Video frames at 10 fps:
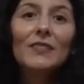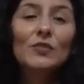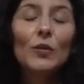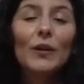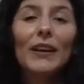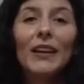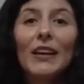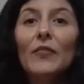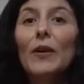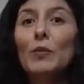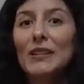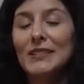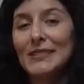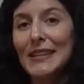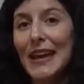So if I wanted
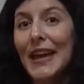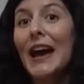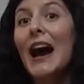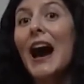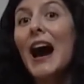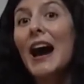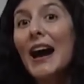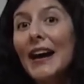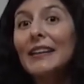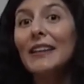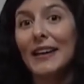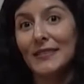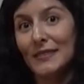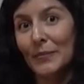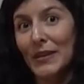to say, I like
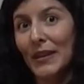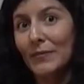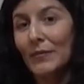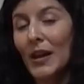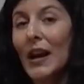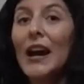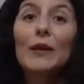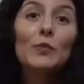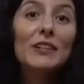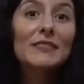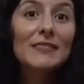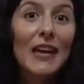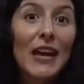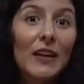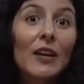something, I wouldn't
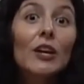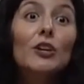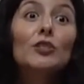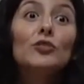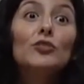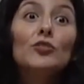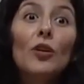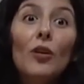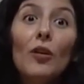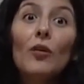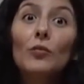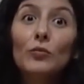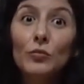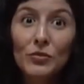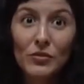say, yo
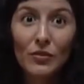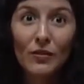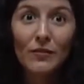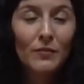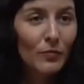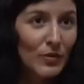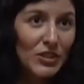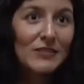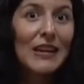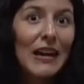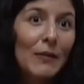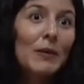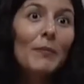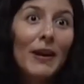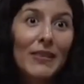gusto, which is how
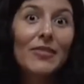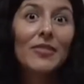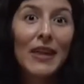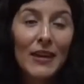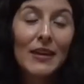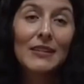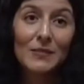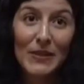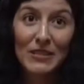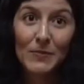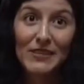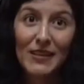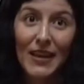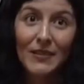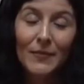we might think it's meant to be
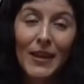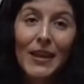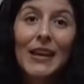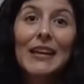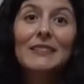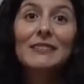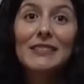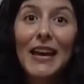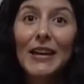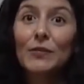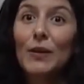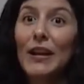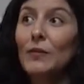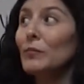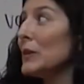said. Instead,
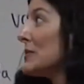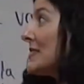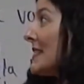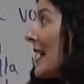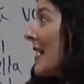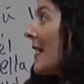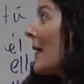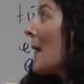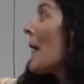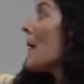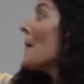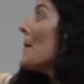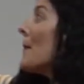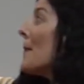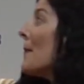right, we would say
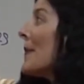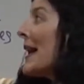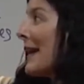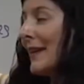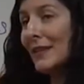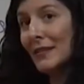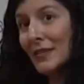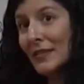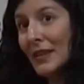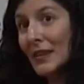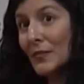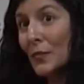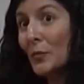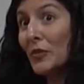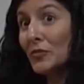me in the
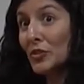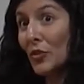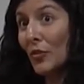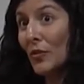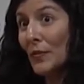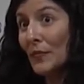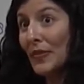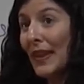form of yo,